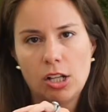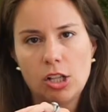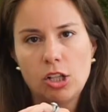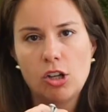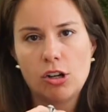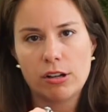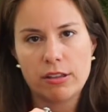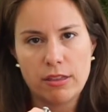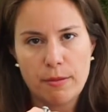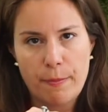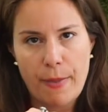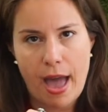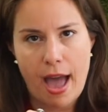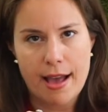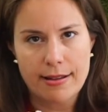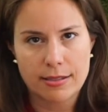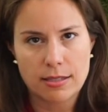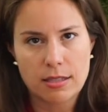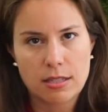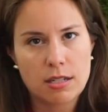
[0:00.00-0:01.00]
to look the
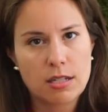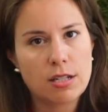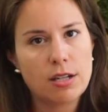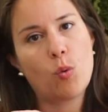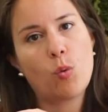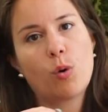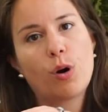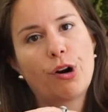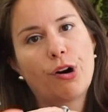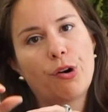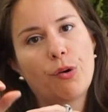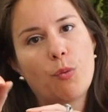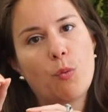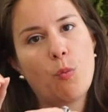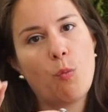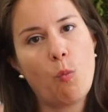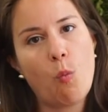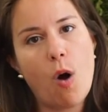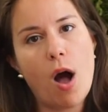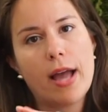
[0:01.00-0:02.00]
best for
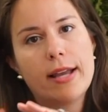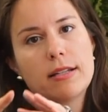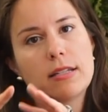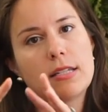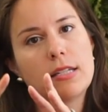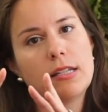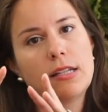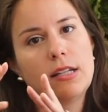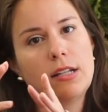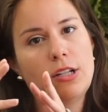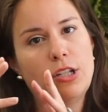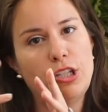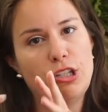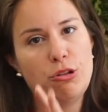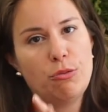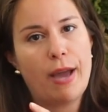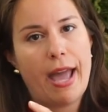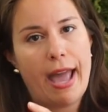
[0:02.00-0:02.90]
what you